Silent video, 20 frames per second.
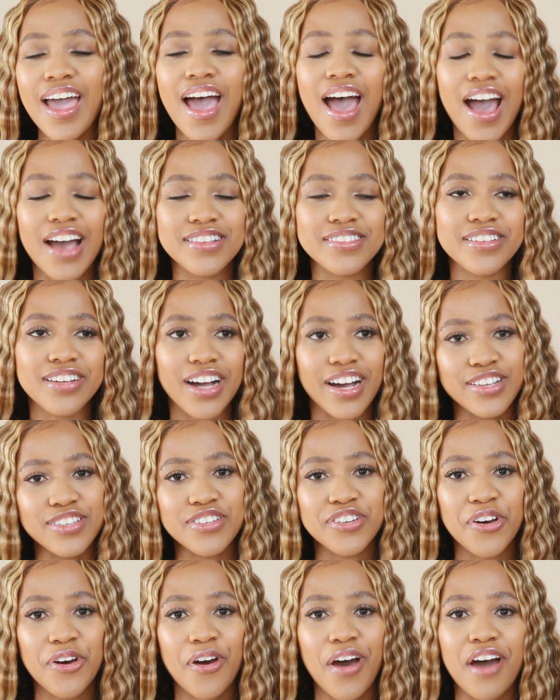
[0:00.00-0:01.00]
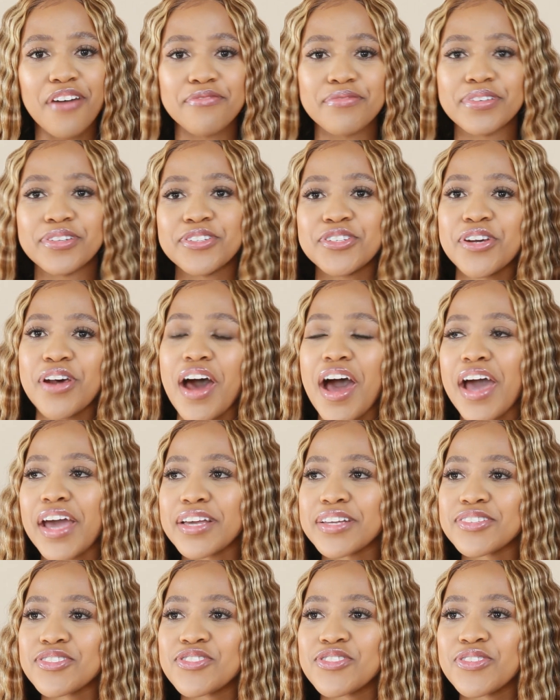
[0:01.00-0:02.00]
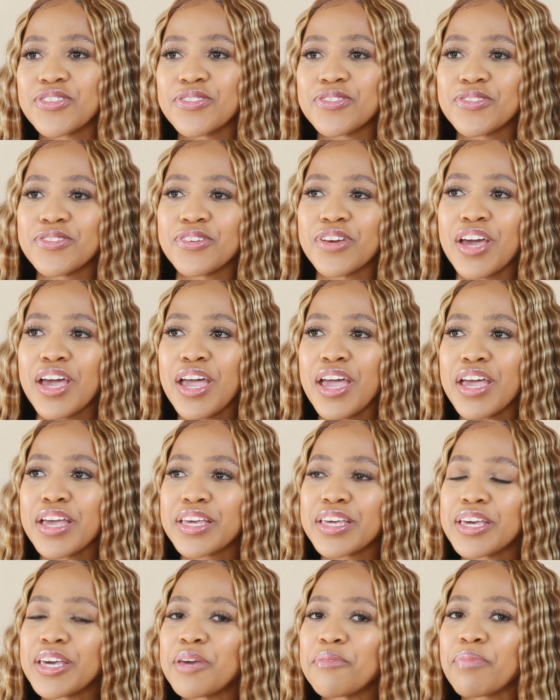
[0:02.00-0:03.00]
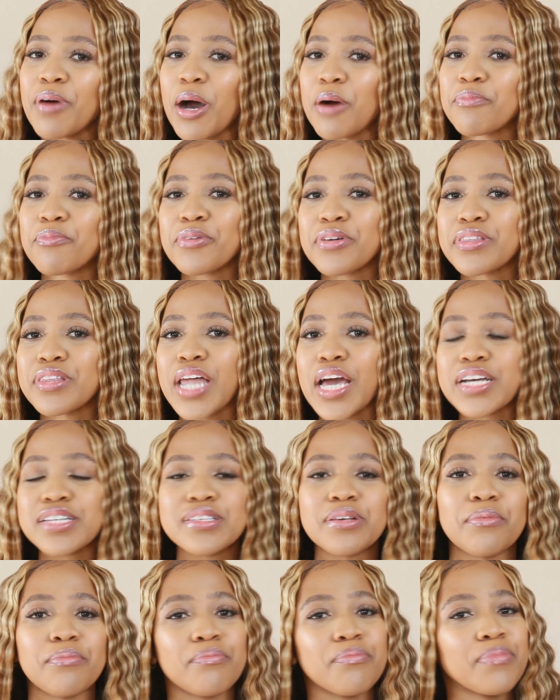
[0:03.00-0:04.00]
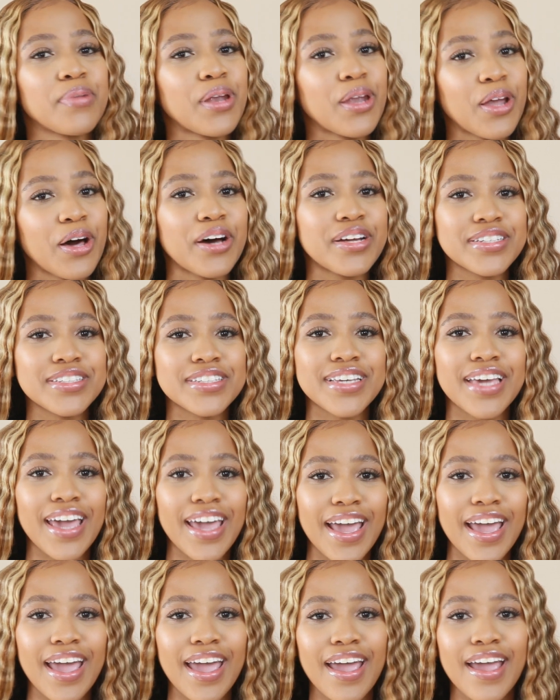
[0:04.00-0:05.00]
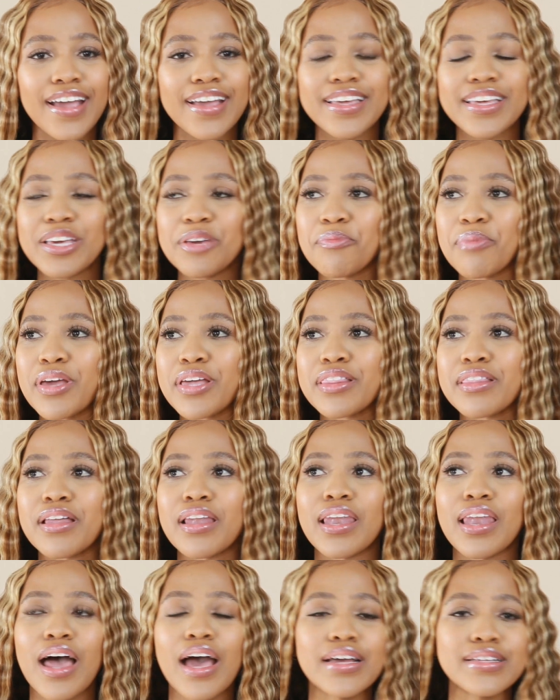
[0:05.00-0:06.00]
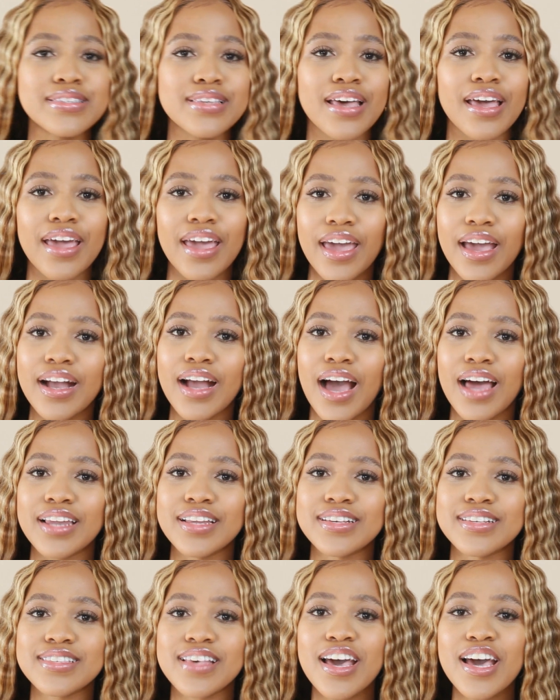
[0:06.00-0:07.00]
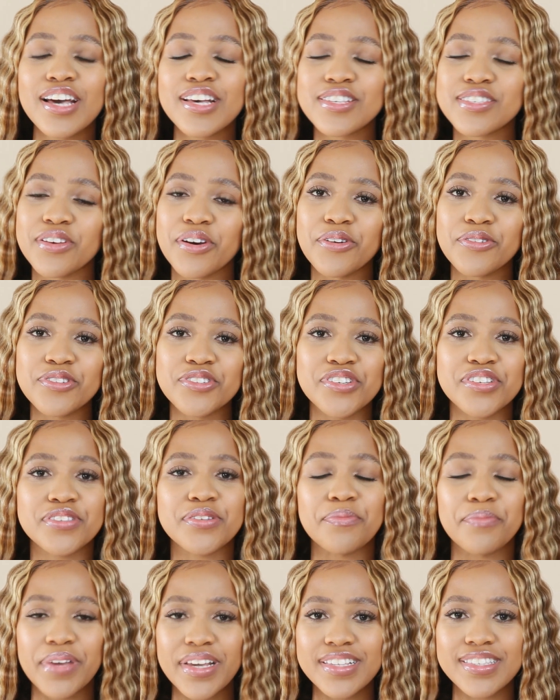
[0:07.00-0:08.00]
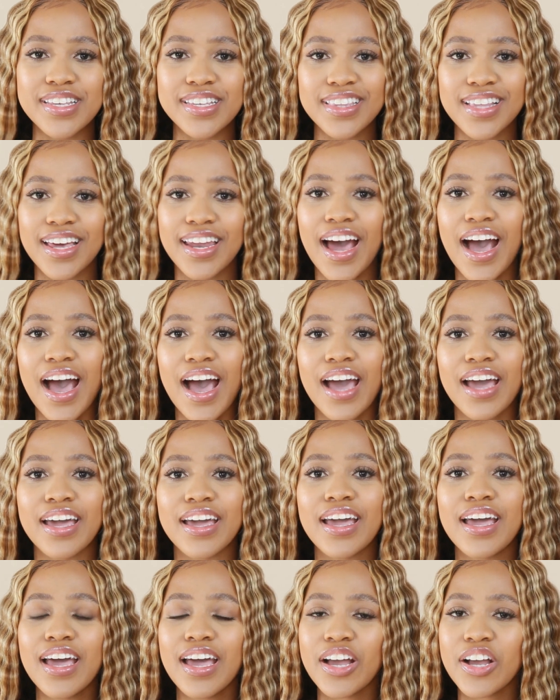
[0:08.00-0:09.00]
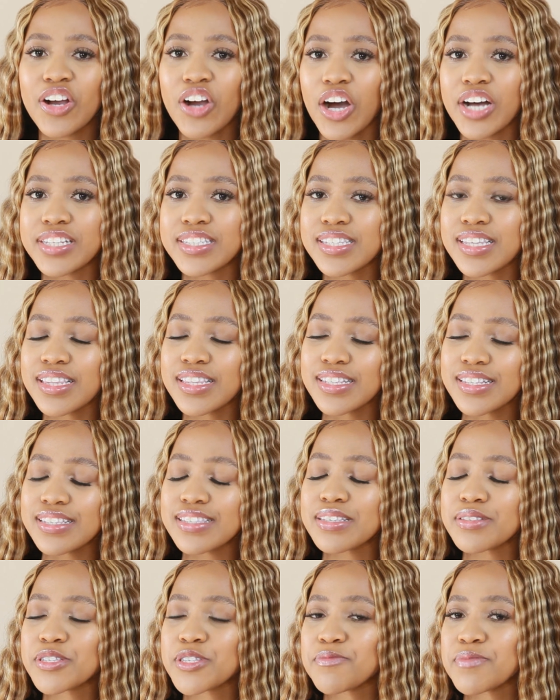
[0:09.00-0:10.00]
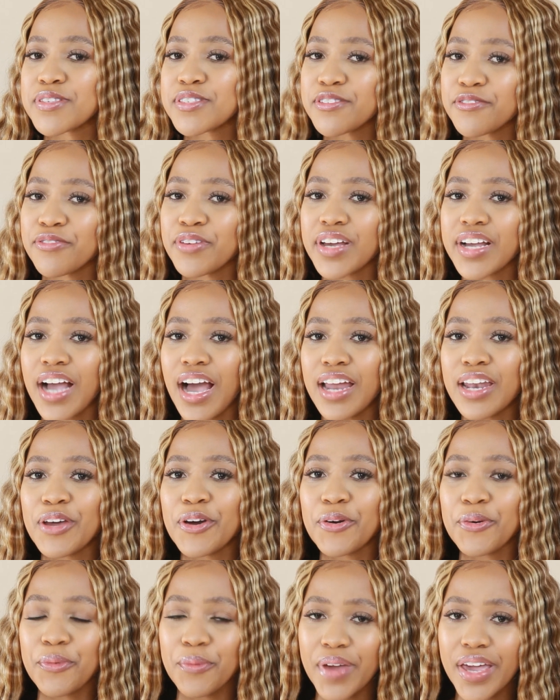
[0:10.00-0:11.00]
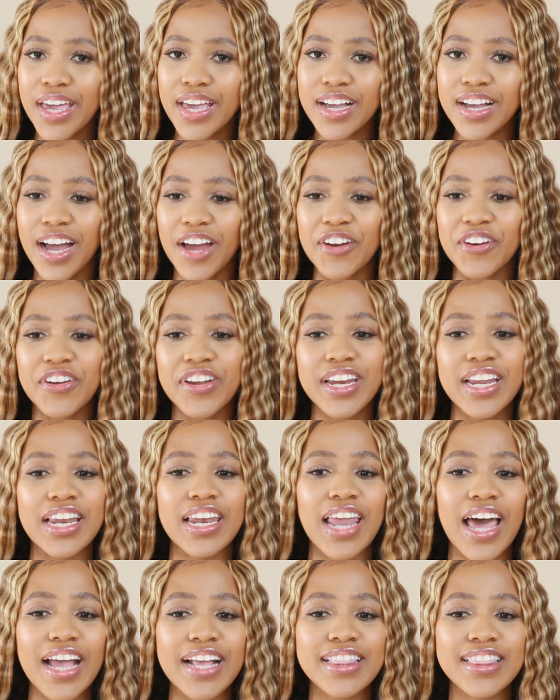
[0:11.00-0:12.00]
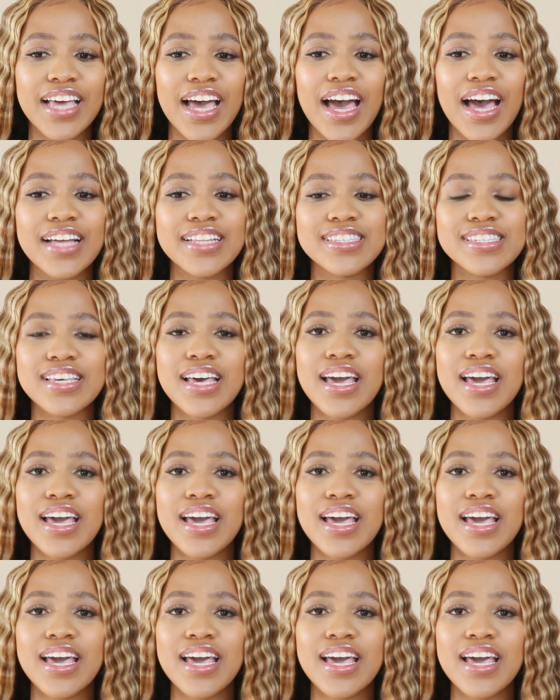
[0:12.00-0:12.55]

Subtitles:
As you guys know, I've been trying to keep up with like some blonde hair, keeping the lighter hair colors. So it was just amazing that I got this specific color wig. I really like that.